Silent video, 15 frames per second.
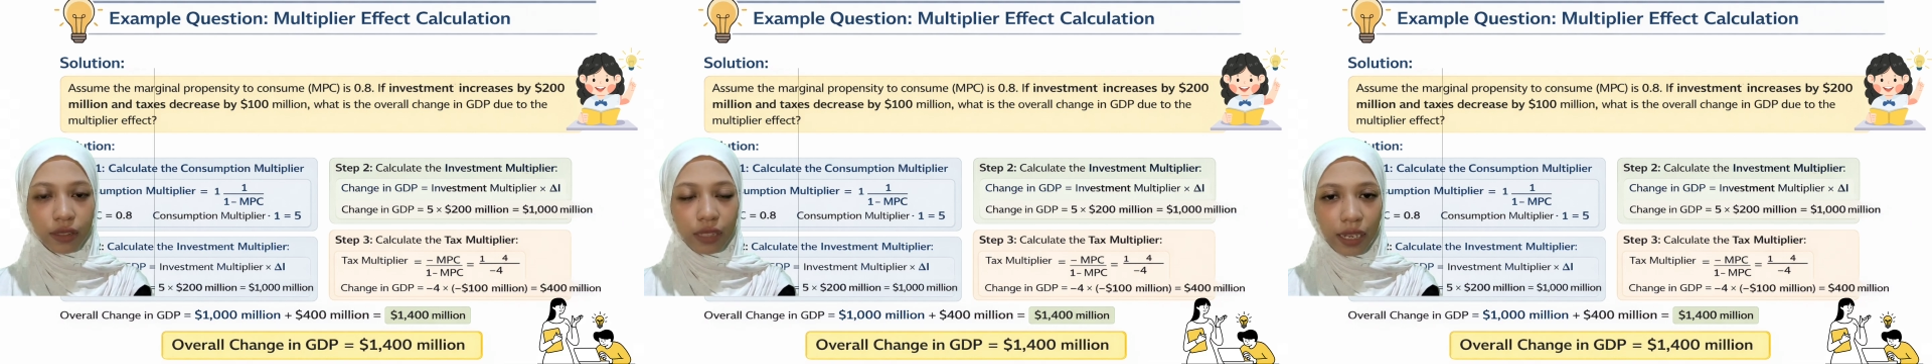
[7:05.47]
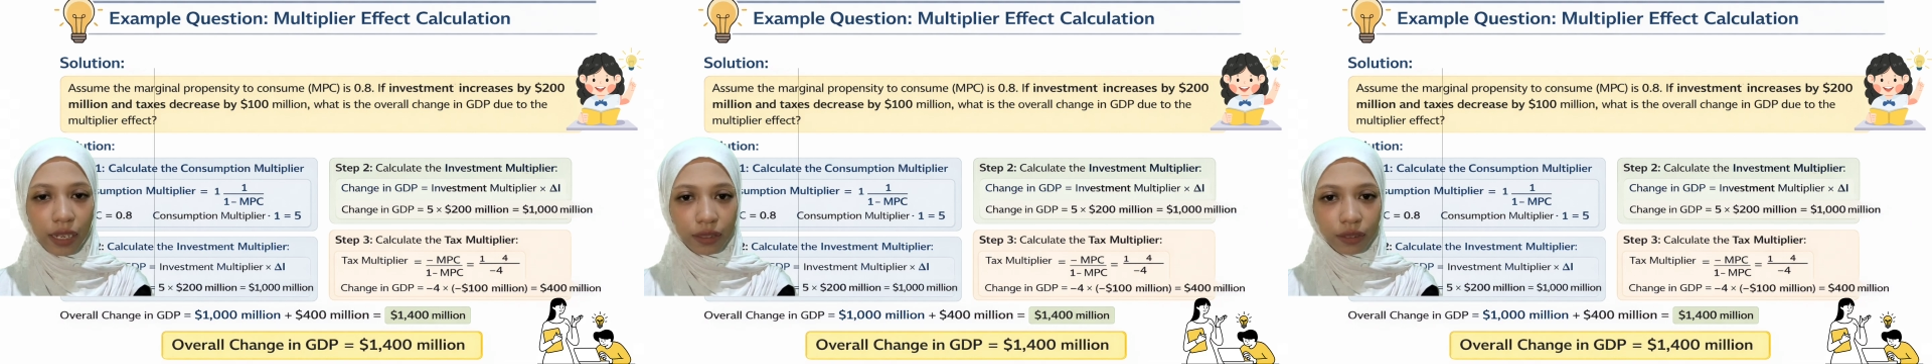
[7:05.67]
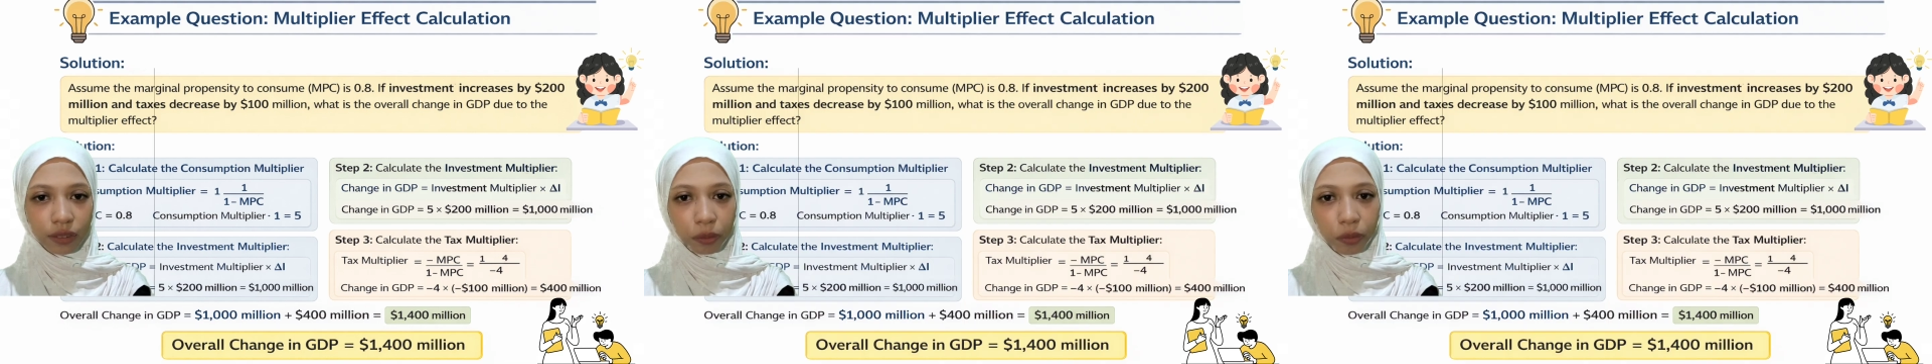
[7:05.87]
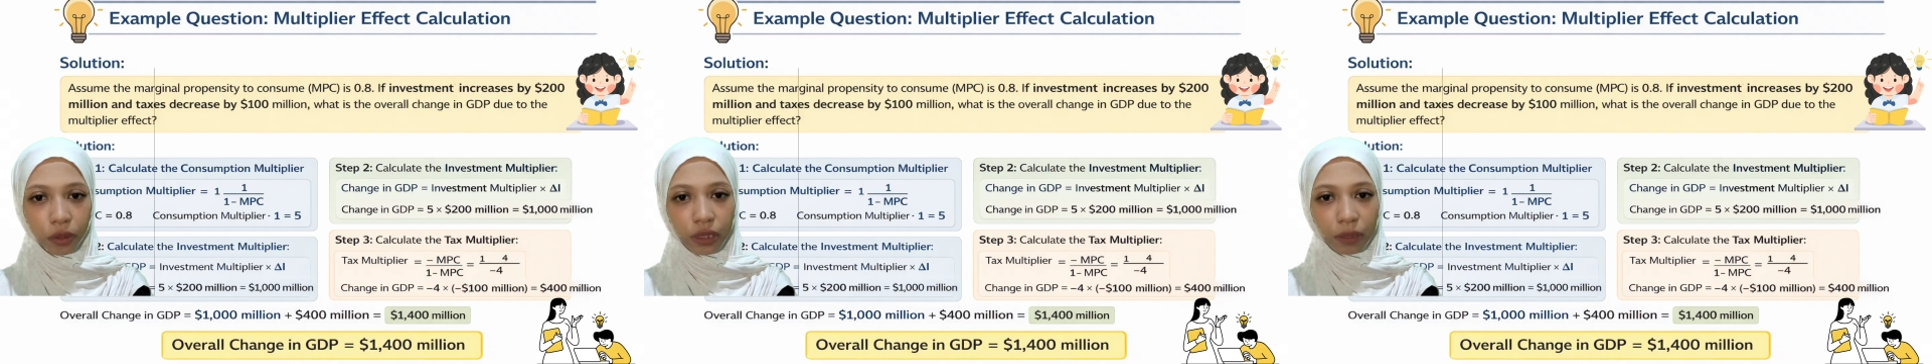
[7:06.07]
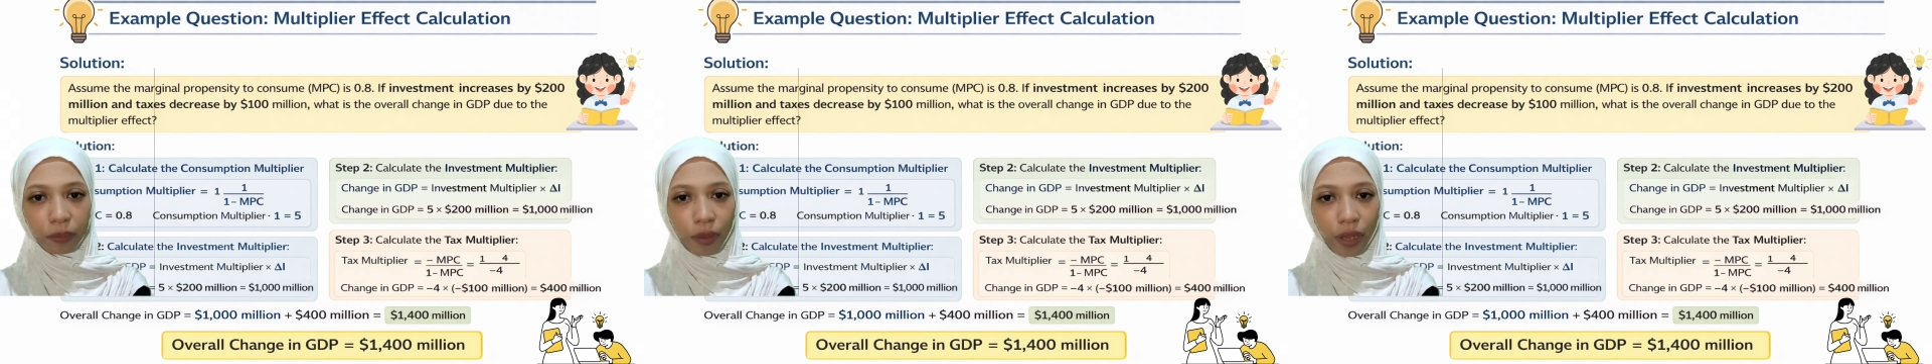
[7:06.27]
tax
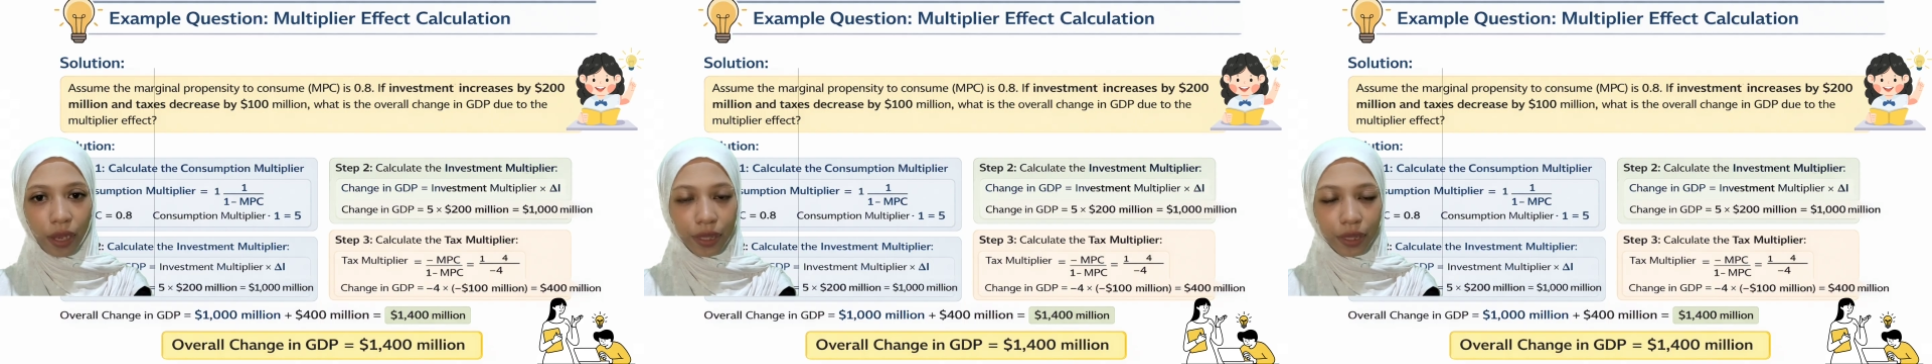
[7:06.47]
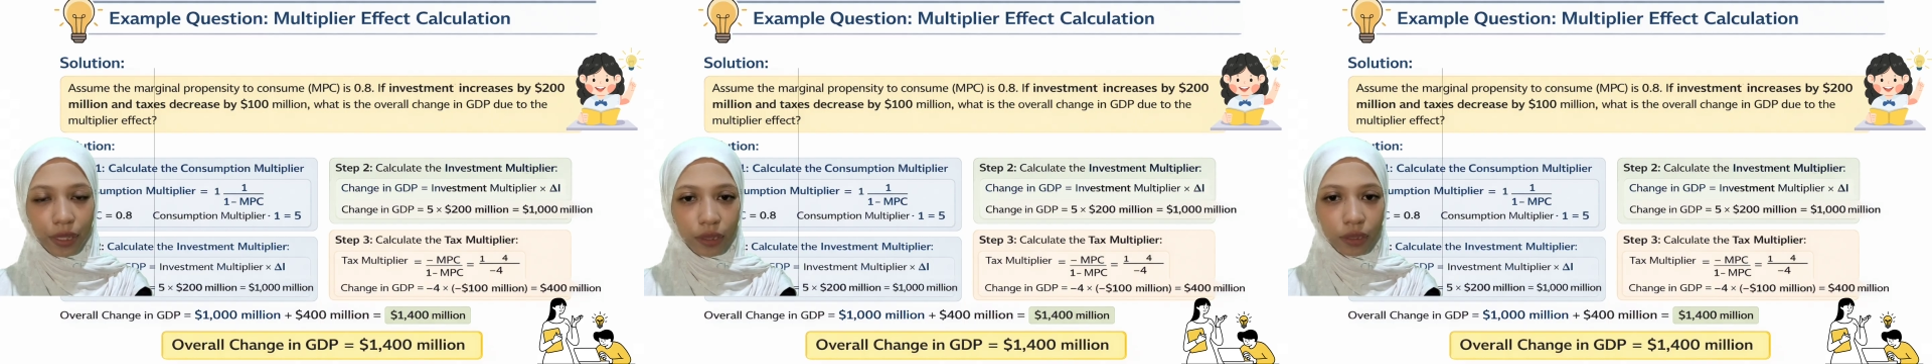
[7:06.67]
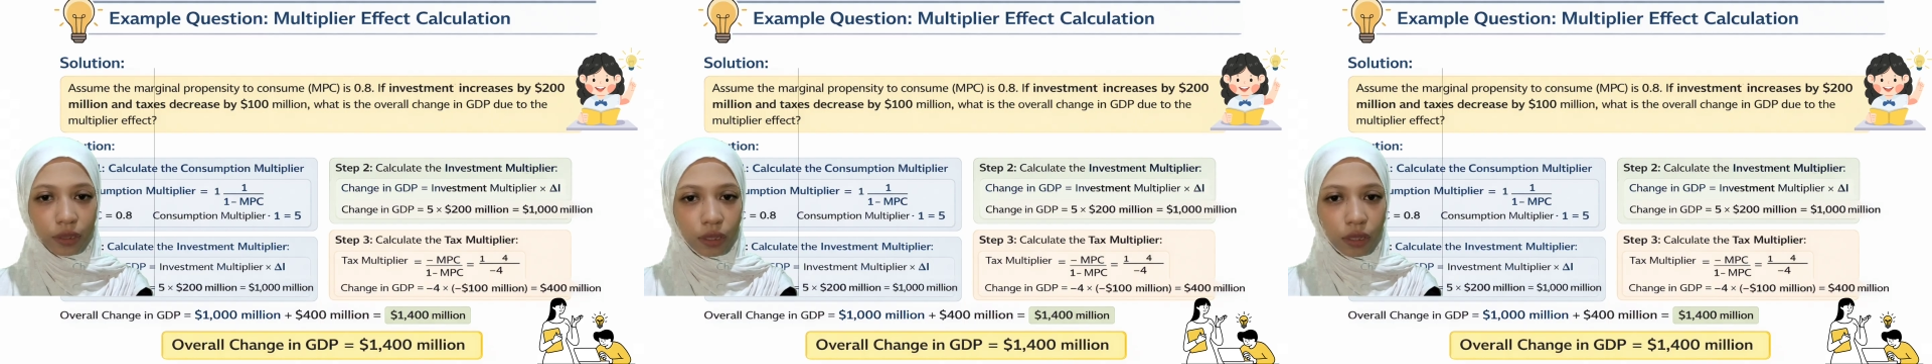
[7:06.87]
multiplier.